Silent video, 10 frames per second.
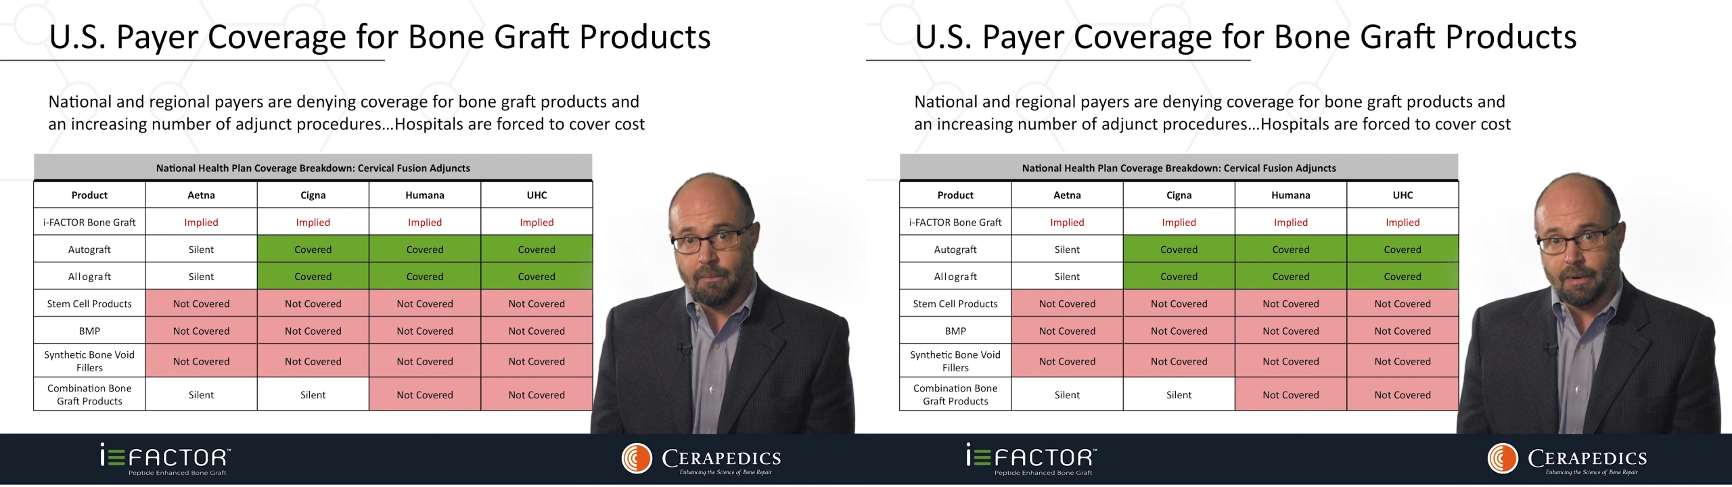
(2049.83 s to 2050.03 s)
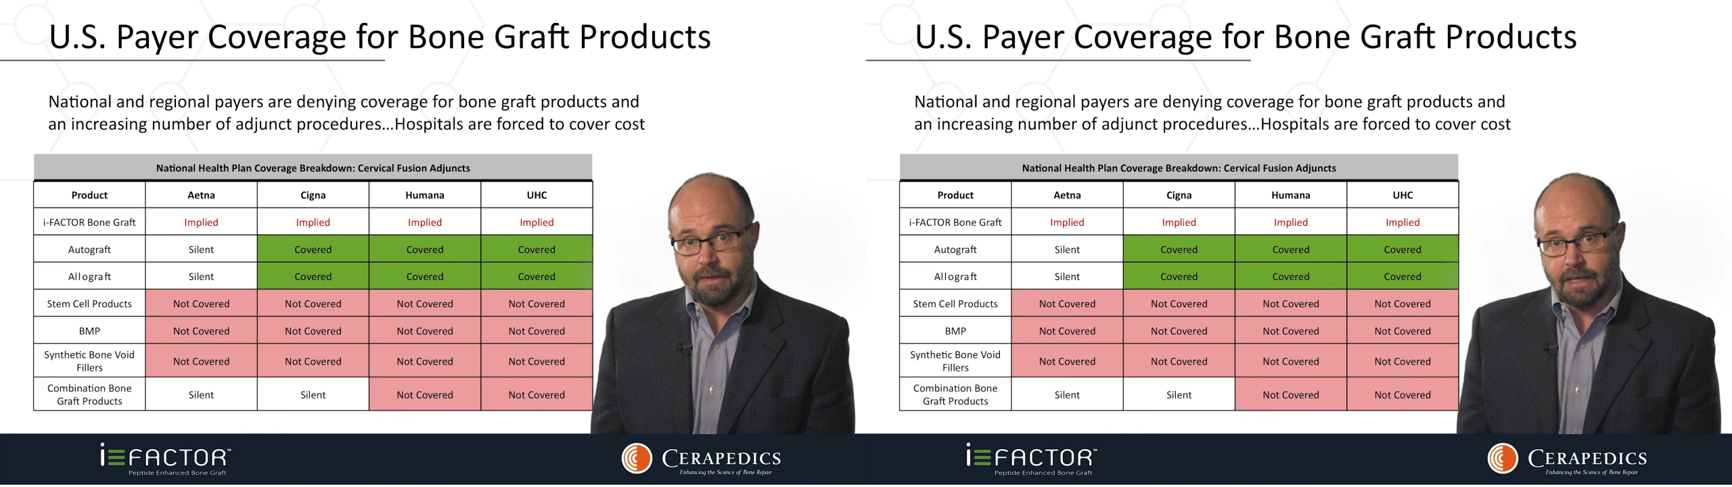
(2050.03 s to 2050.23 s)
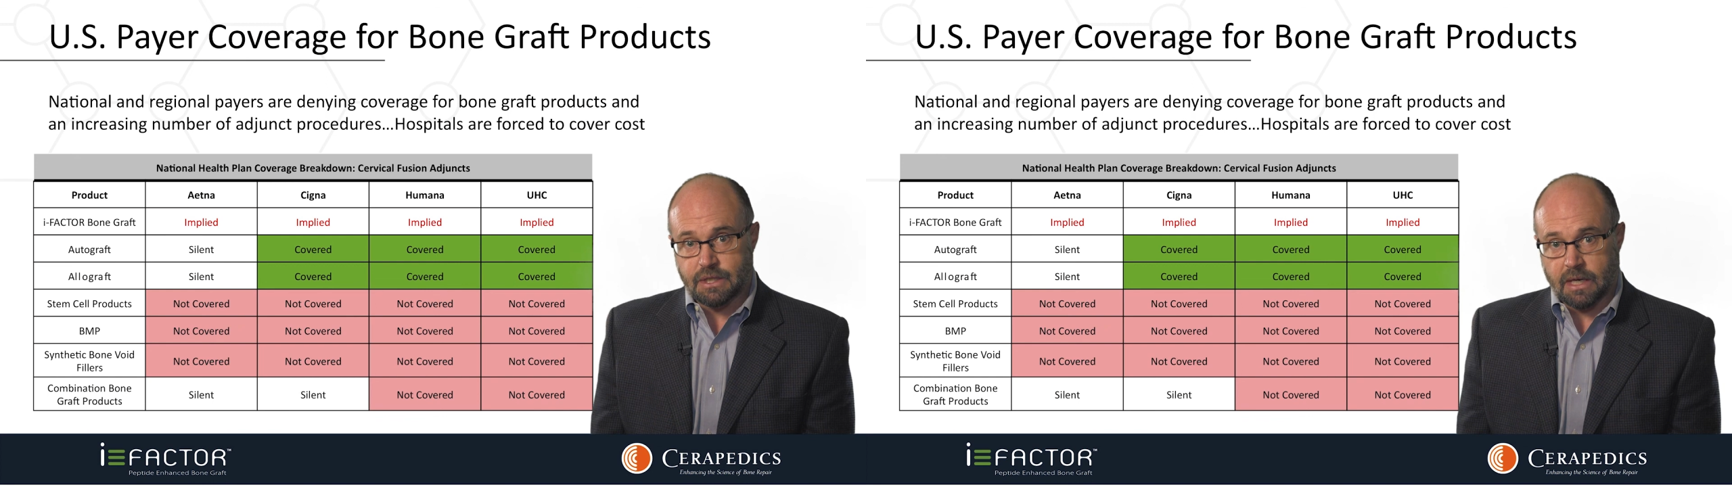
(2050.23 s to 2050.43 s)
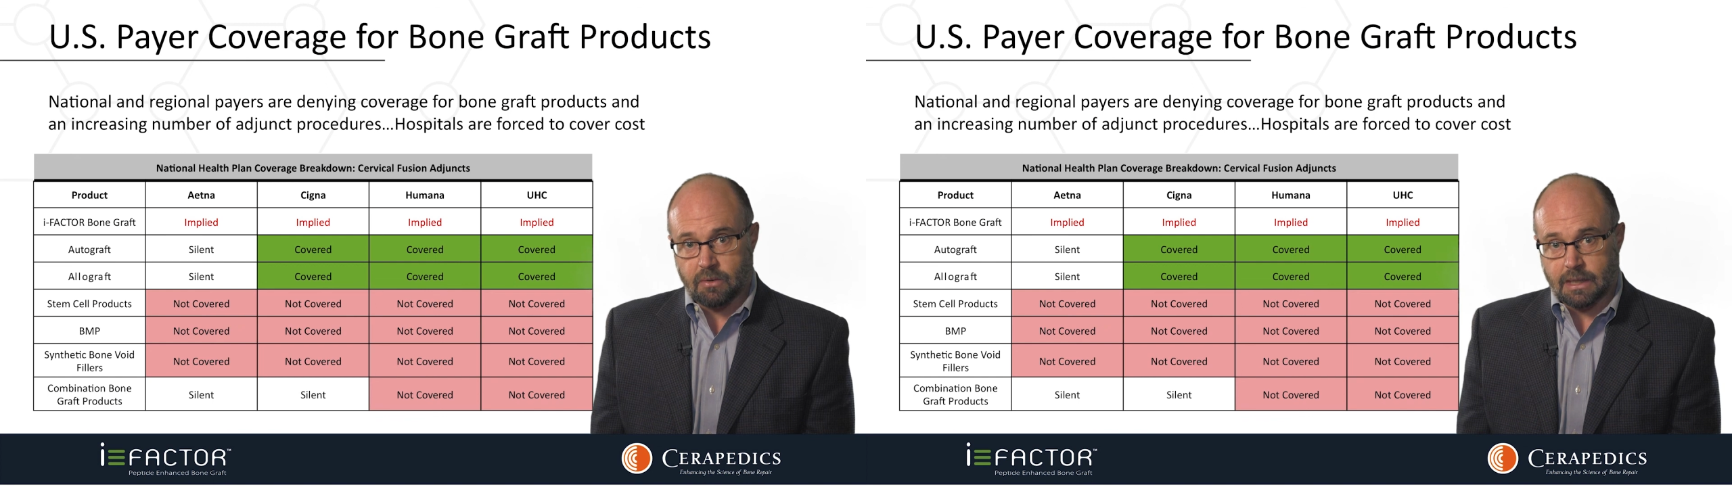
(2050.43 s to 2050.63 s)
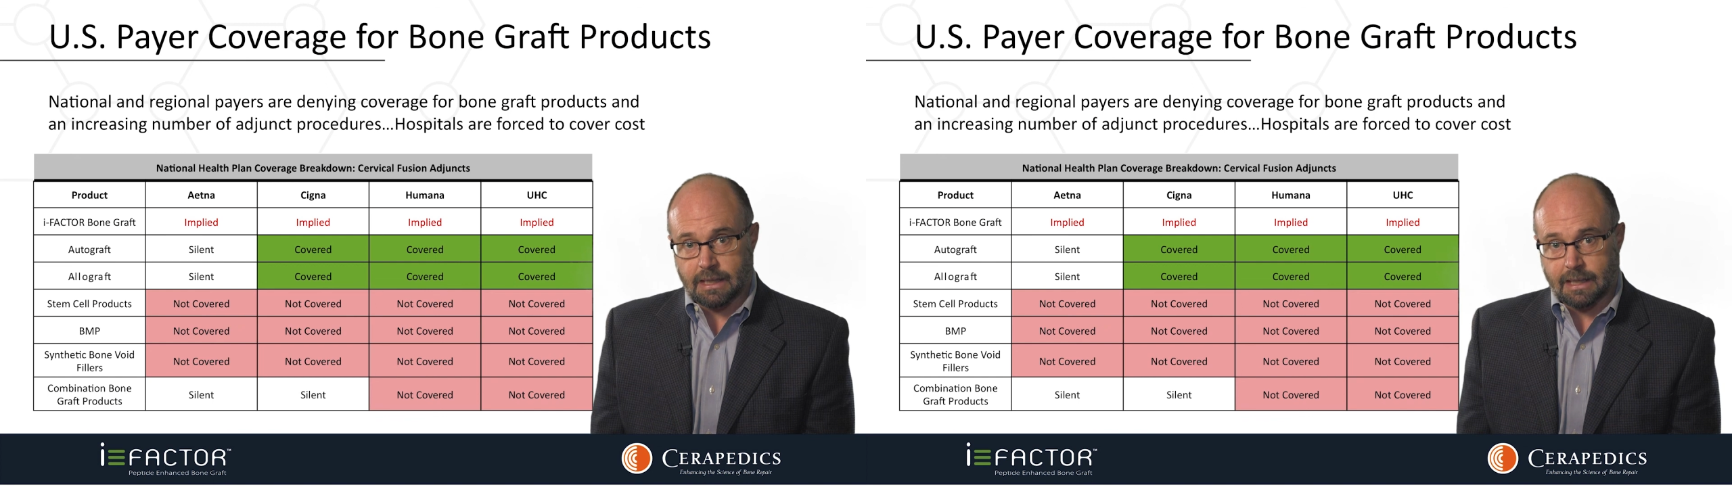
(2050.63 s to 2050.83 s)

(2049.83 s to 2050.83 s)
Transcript: but they generally